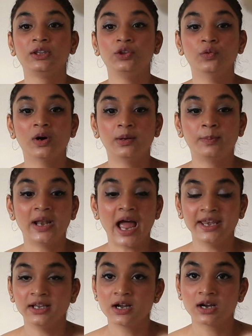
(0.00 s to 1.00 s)
you are
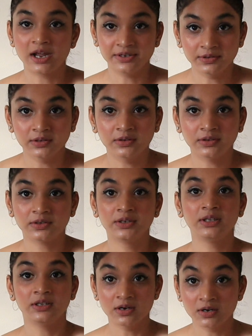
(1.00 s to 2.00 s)
planning a career
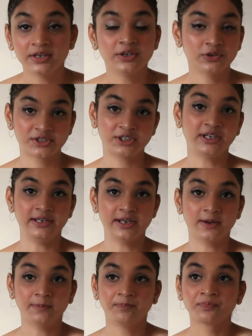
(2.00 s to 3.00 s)
here in
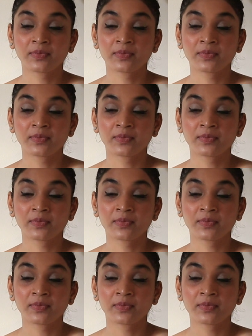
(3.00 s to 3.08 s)
Australia.